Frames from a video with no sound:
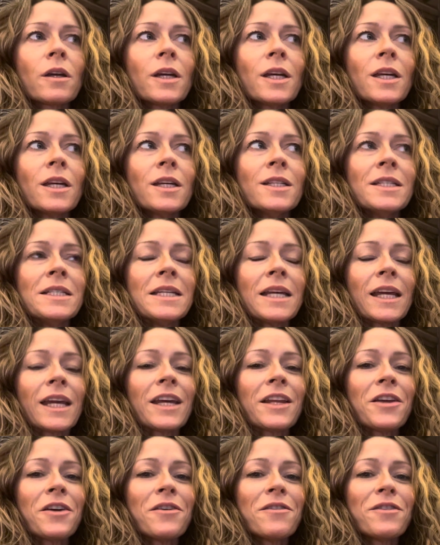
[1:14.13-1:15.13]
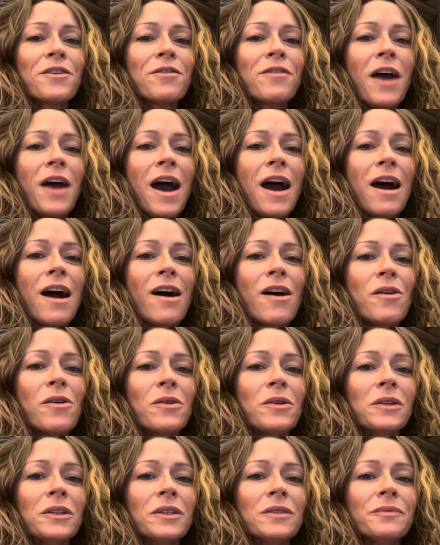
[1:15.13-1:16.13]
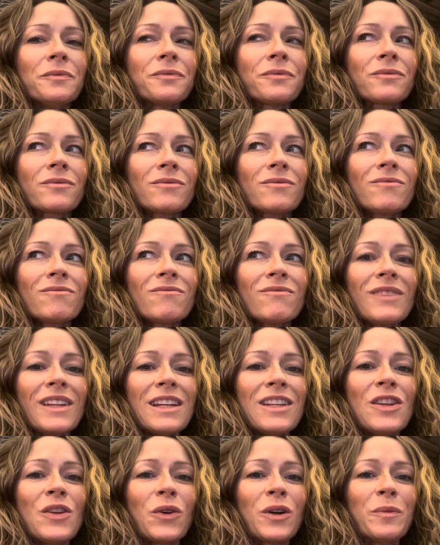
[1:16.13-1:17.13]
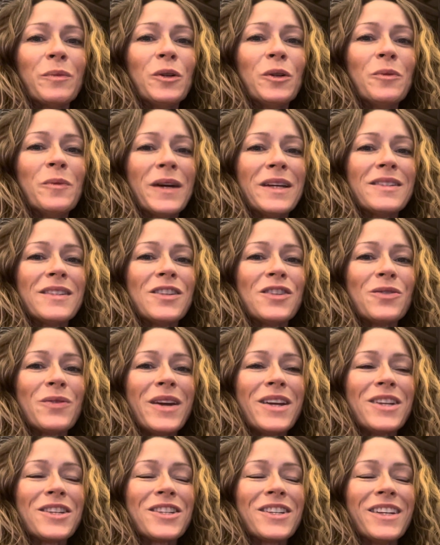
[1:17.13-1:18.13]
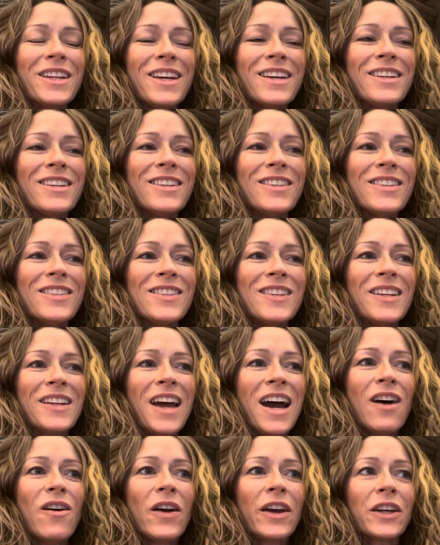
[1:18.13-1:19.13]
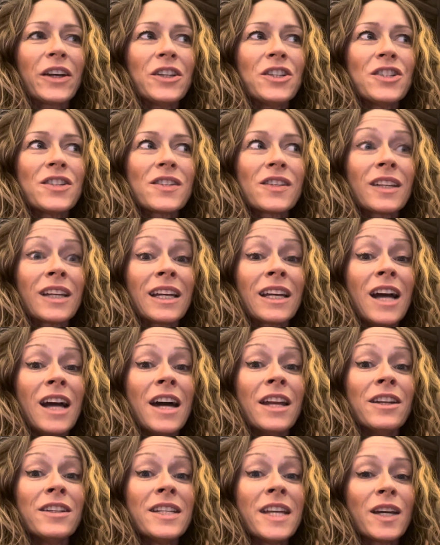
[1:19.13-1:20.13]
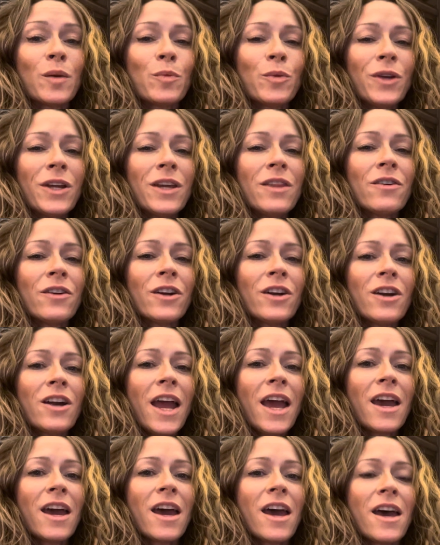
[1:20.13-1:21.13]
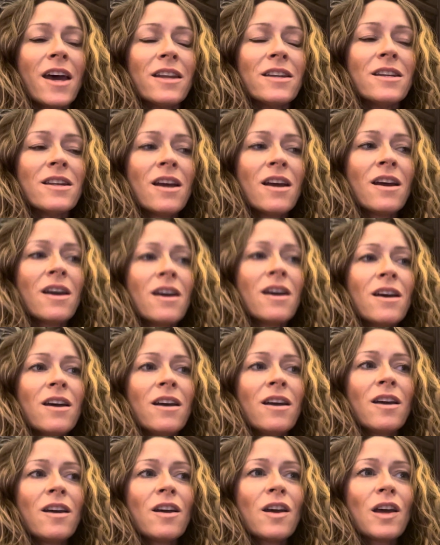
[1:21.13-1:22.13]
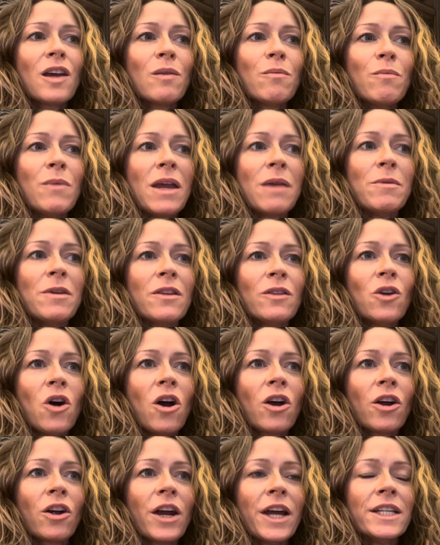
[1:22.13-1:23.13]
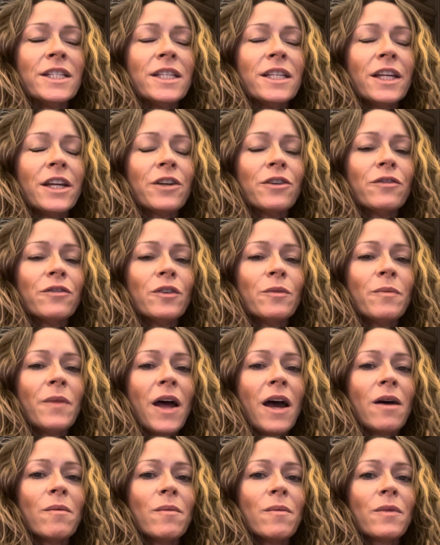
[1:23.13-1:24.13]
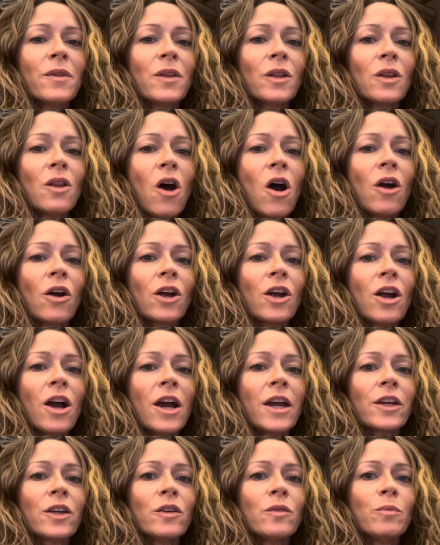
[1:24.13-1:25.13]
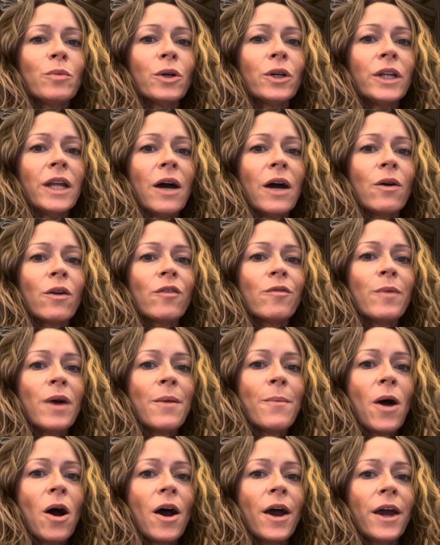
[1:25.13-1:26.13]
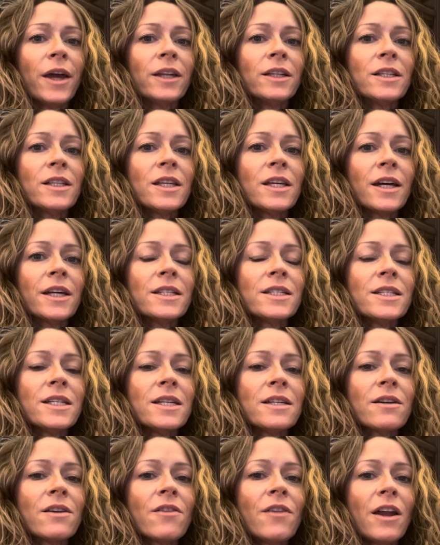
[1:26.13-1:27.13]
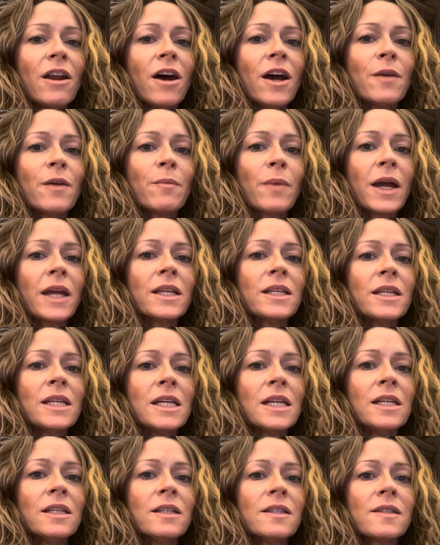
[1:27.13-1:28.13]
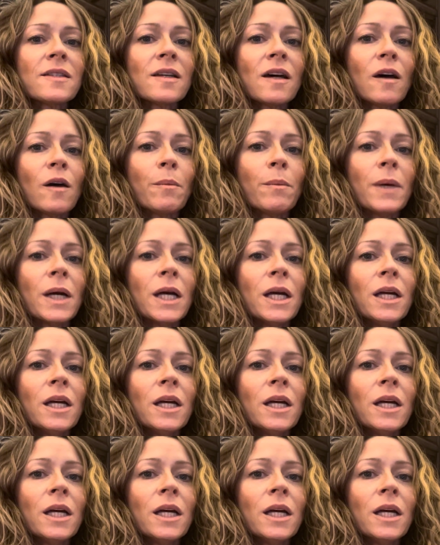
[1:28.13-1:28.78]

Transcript: indicative of how normal my situation is and how I could just kind of take a breather, and maybe the longer I didn't hear from them, the longer I could put out of my mind the idea that I might need some